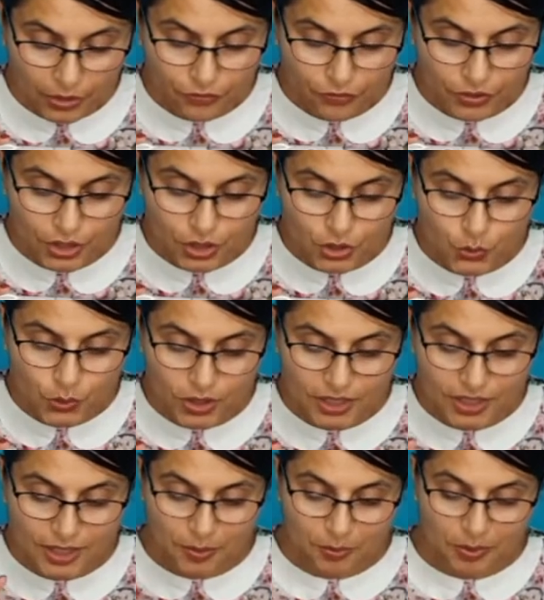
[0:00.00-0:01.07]
Finish
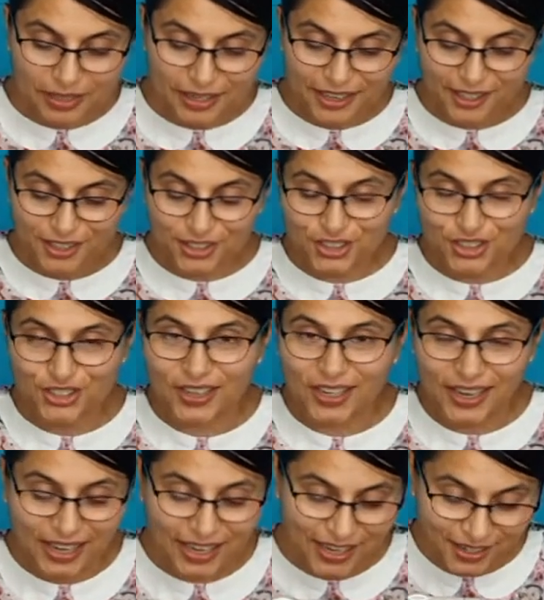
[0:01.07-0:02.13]
with a double edge,
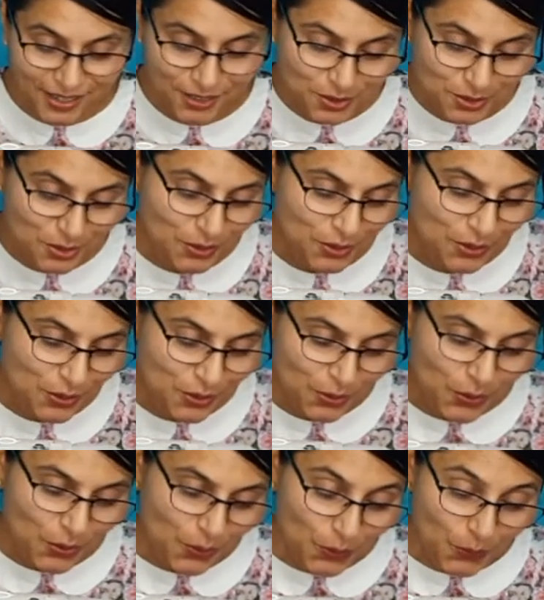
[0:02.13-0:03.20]
and
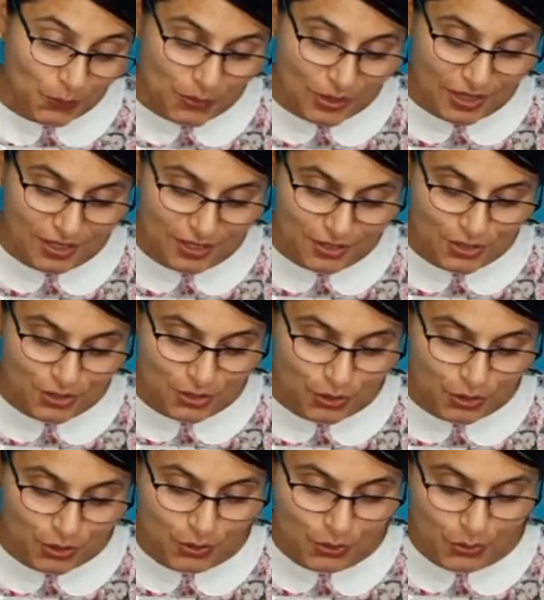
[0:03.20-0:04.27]
we can
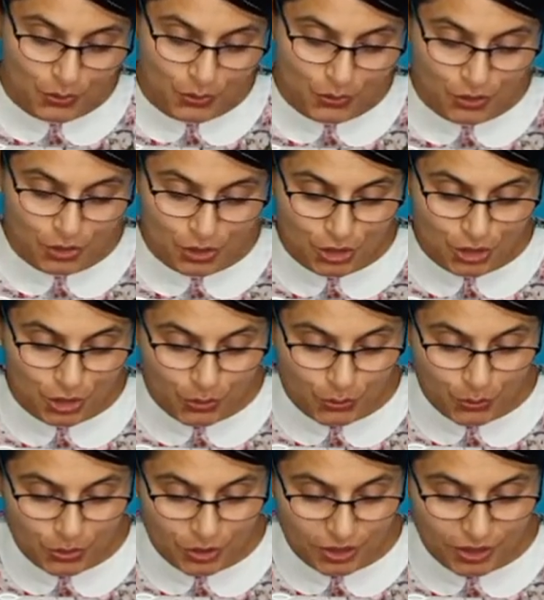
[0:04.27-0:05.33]
secure the
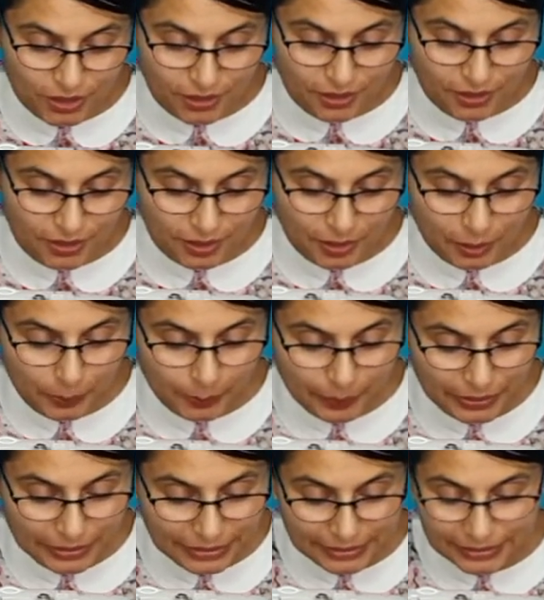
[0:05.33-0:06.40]
shoulder
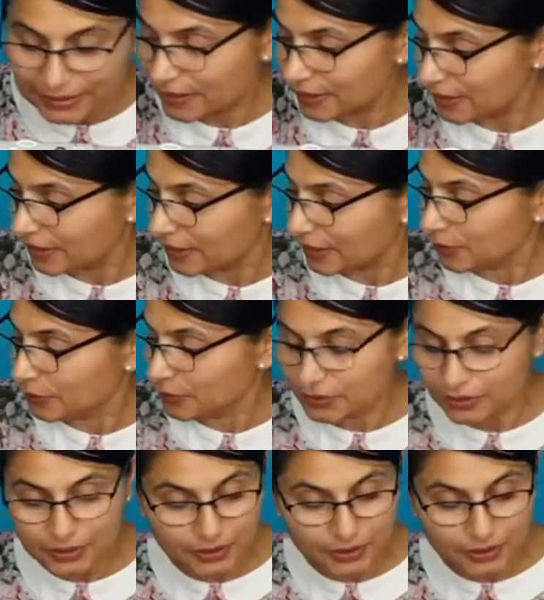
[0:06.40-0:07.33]
completely now.